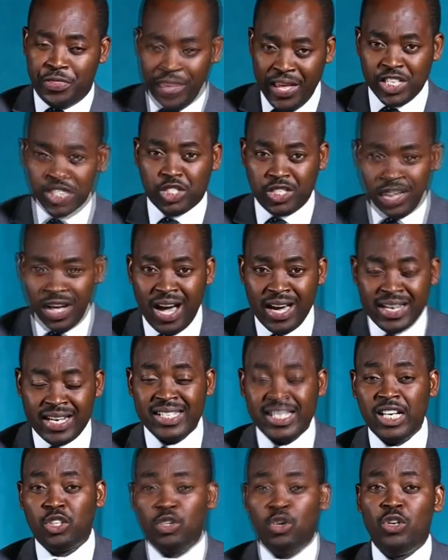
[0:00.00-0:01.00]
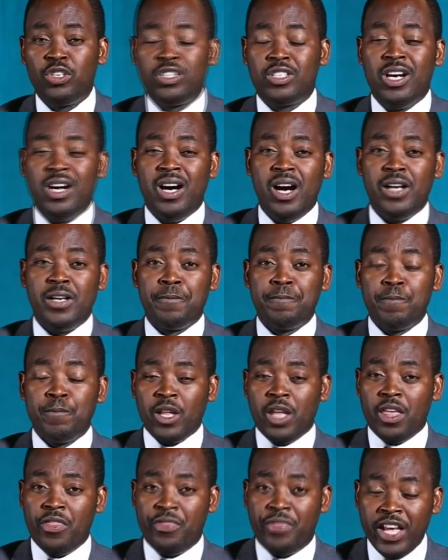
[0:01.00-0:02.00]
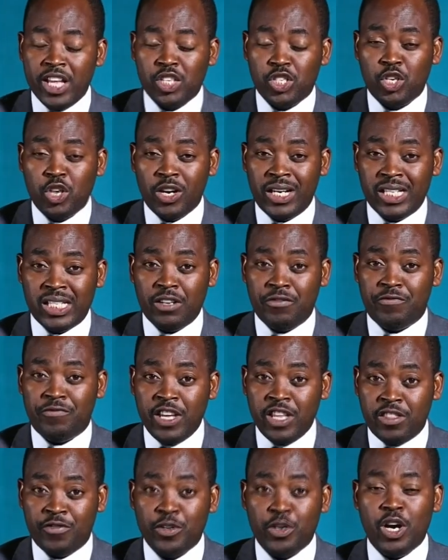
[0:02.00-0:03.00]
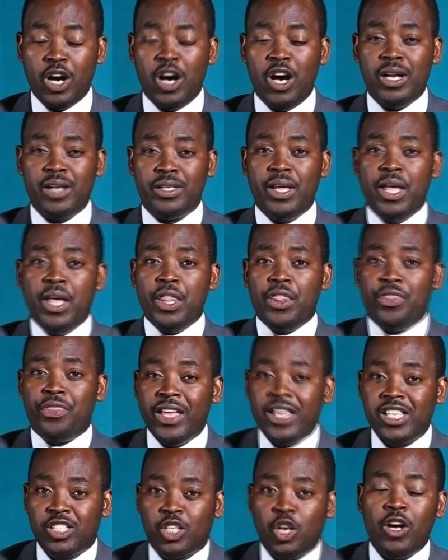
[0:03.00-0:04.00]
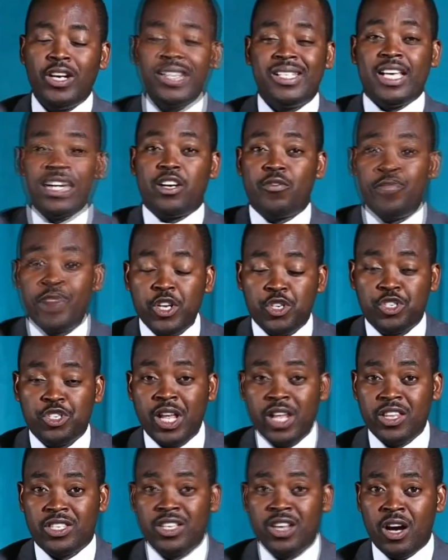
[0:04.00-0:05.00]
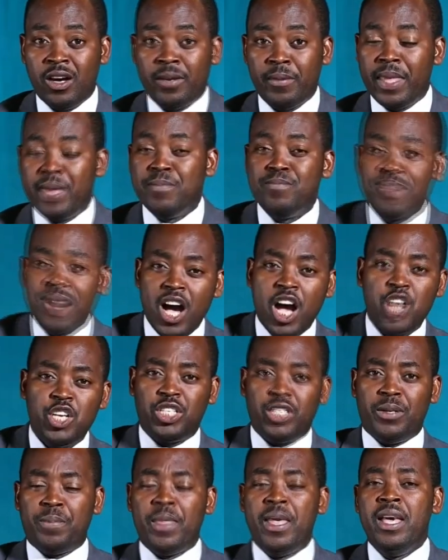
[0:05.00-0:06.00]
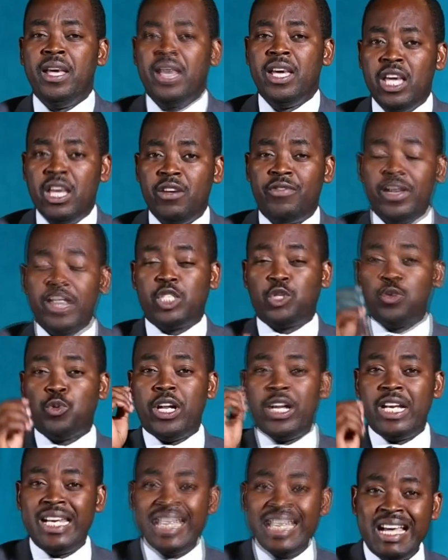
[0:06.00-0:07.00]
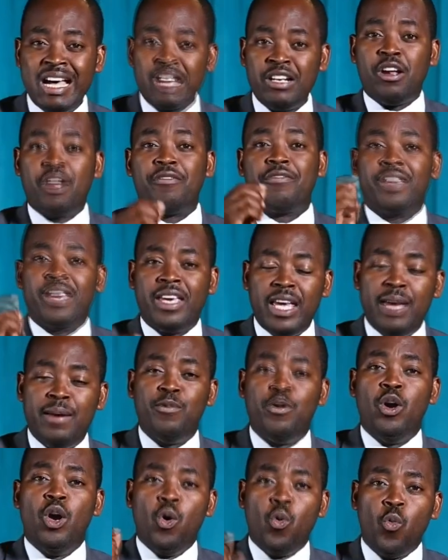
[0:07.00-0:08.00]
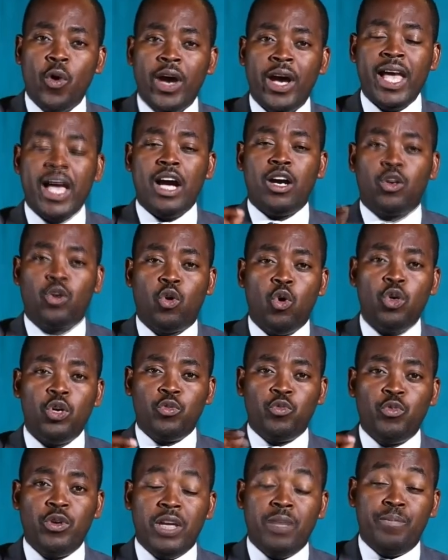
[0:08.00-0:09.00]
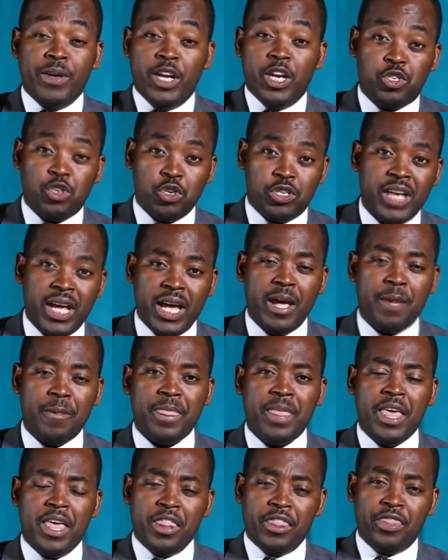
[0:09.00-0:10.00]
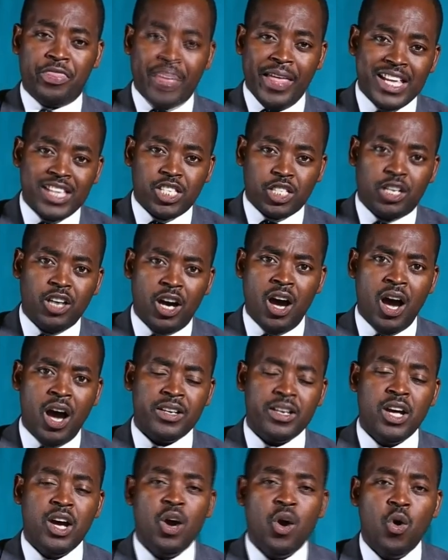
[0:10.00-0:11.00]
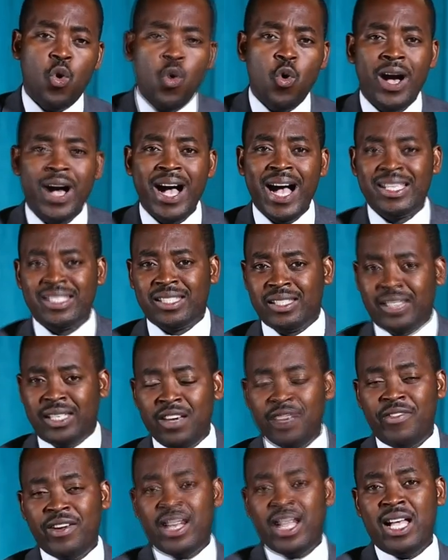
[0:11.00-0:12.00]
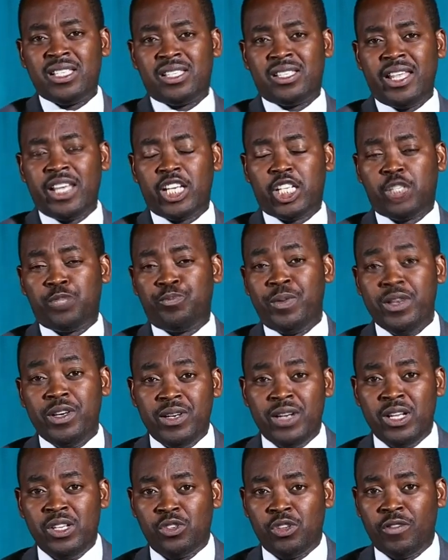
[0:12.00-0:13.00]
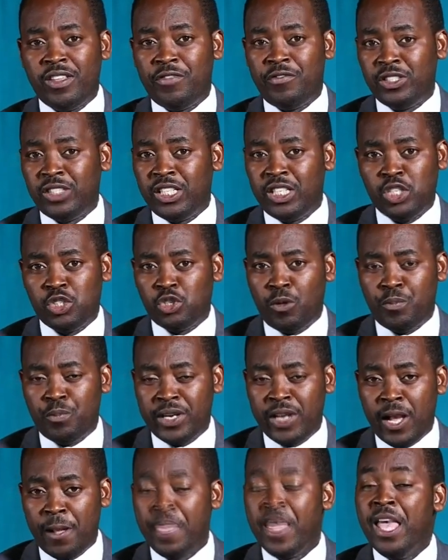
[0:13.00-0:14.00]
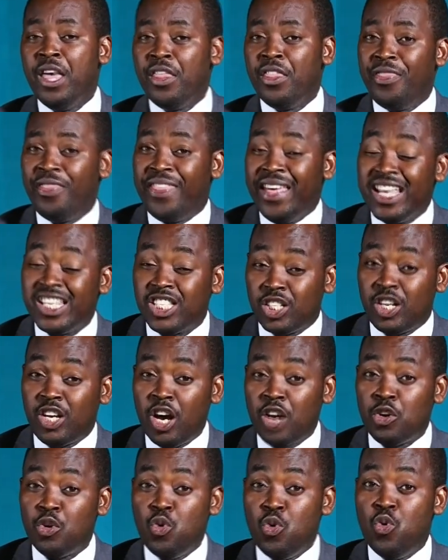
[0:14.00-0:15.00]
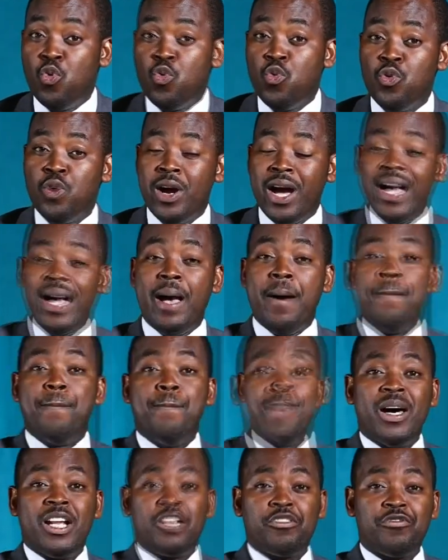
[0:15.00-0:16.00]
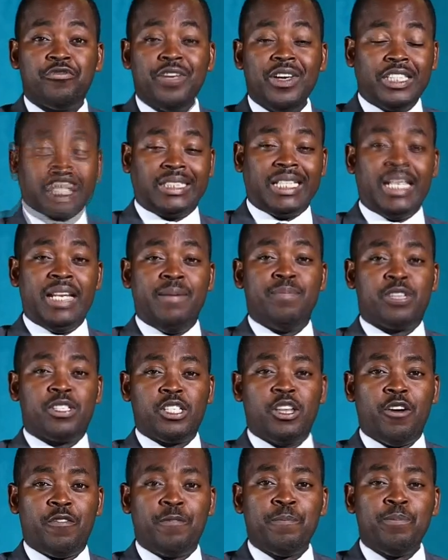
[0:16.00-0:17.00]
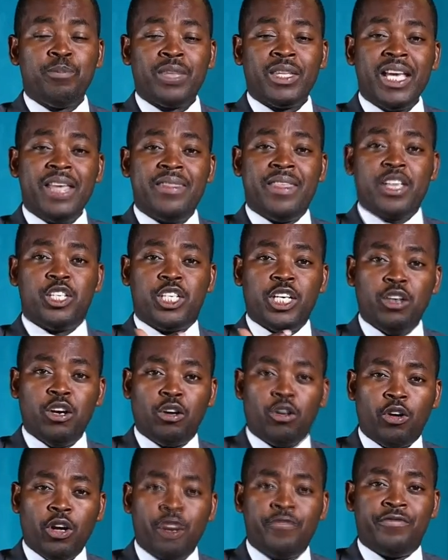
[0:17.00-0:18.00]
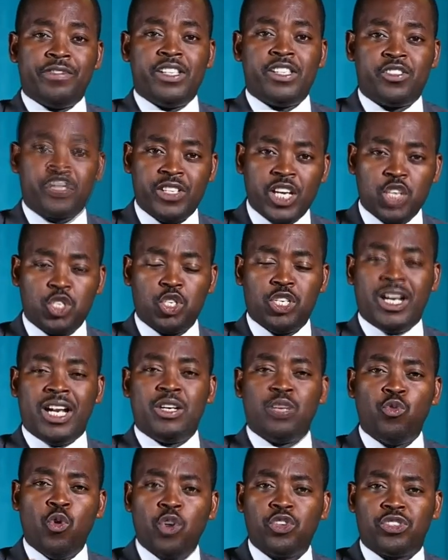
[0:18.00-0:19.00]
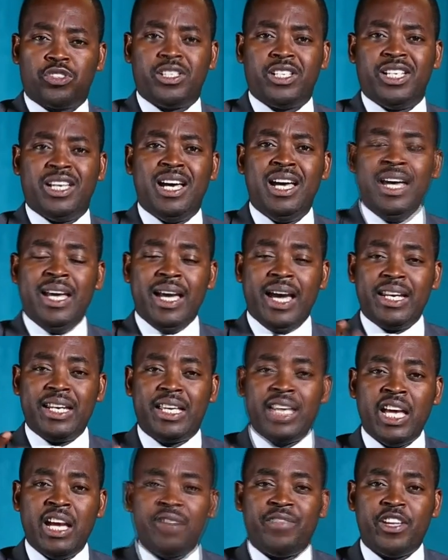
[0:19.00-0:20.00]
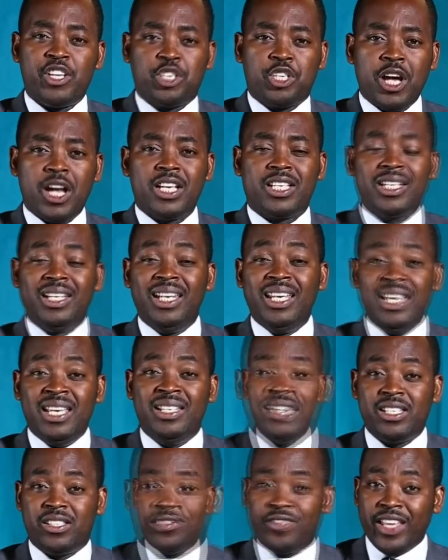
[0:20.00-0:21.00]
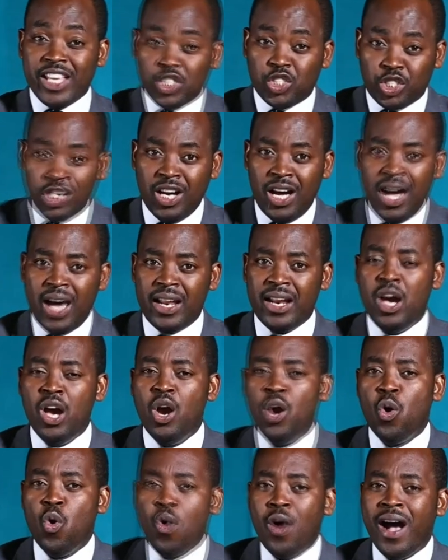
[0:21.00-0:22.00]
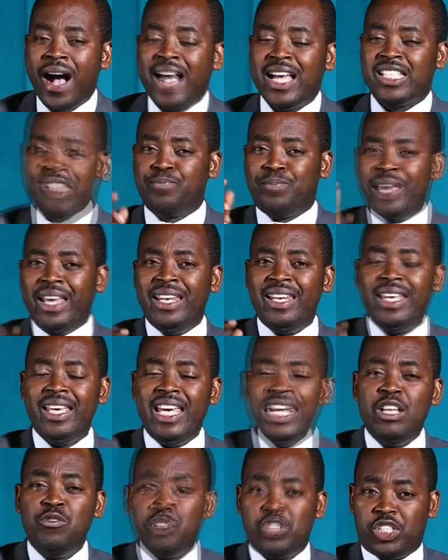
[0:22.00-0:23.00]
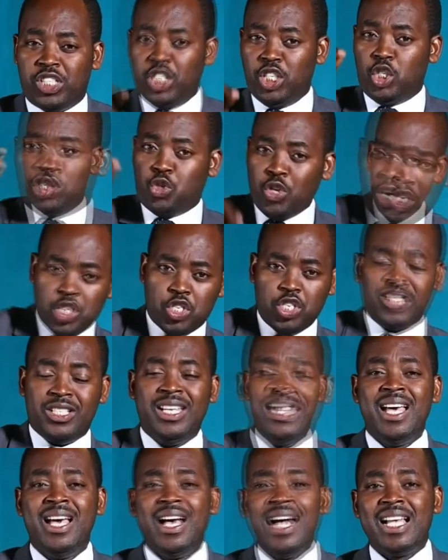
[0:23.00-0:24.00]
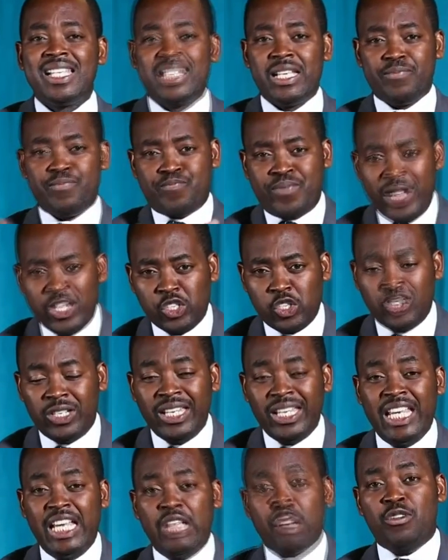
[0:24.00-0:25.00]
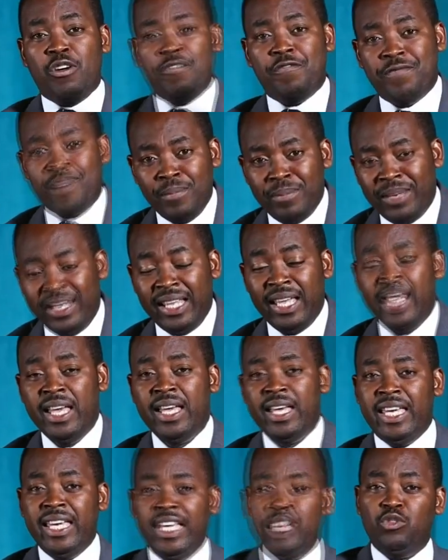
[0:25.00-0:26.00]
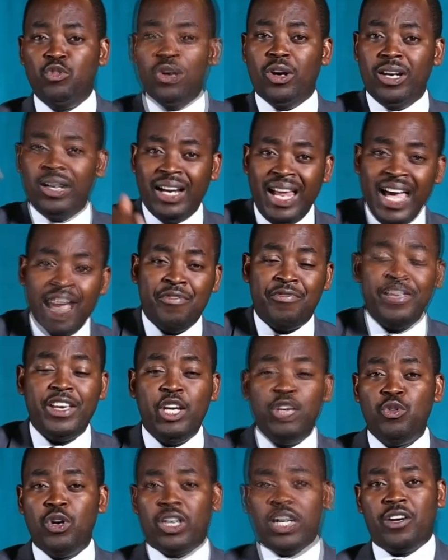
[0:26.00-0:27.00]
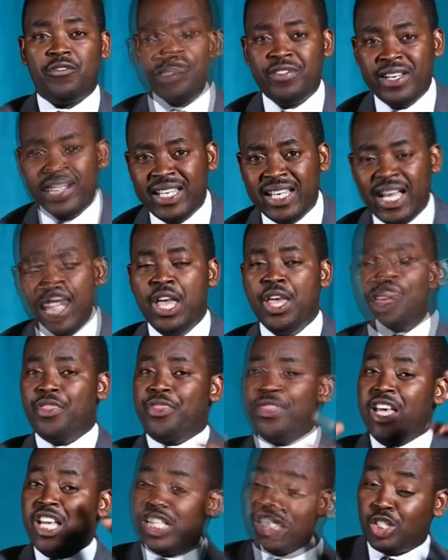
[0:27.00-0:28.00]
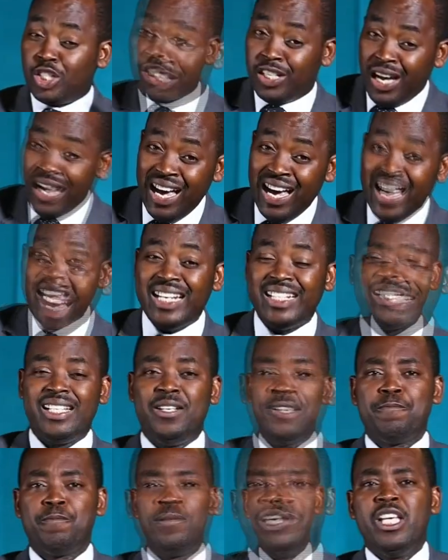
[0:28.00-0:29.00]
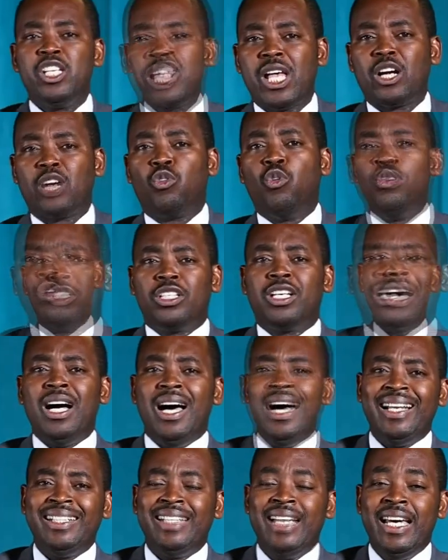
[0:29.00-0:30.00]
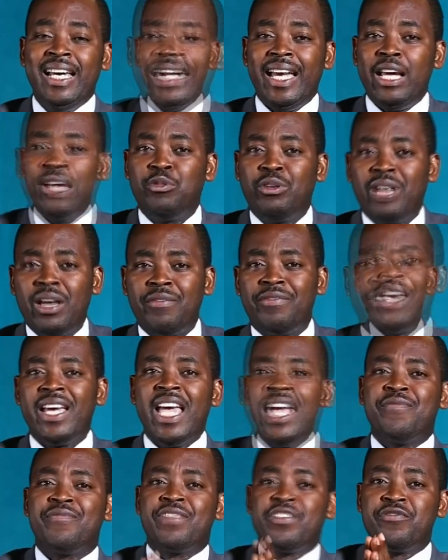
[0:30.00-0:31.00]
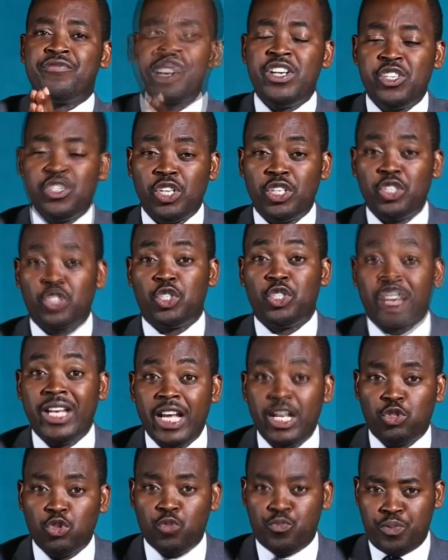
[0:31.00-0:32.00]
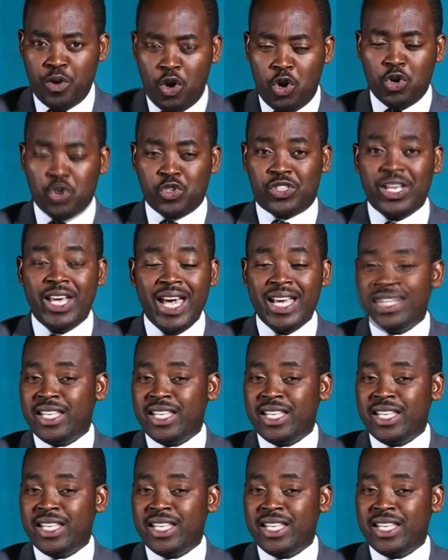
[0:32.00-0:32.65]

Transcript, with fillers: This God is a good God. This God is a faithful God. This God is a gracious God. Imagine if it were not of Him, where could we be today? This God who has given us the experience of the 40 days of prayer. This God who manifested himself in the general conference session and was there and gave the church leaders. This God who has been in your situation as a person, in your family, in your life, in your career. This God is a good God, and we have every reason today to praise.